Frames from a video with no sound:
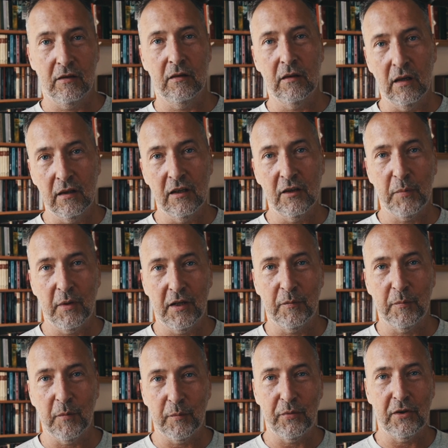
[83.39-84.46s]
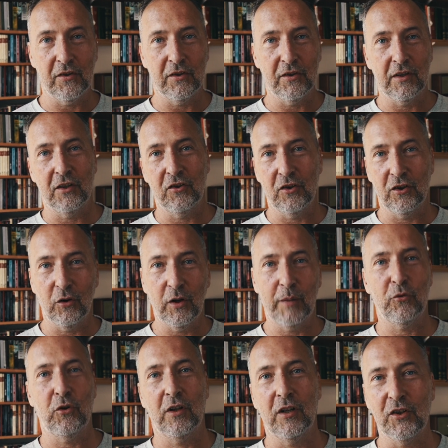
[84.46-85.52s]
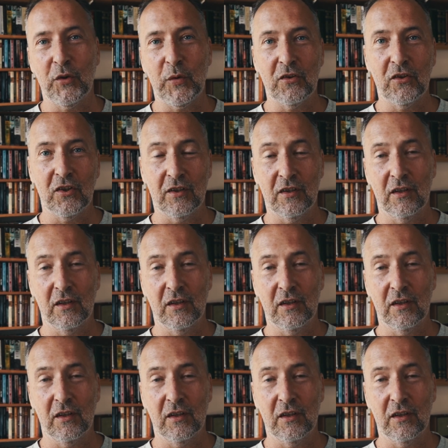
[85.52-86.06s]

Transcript: in this part of my presentation all I'm trying to do is just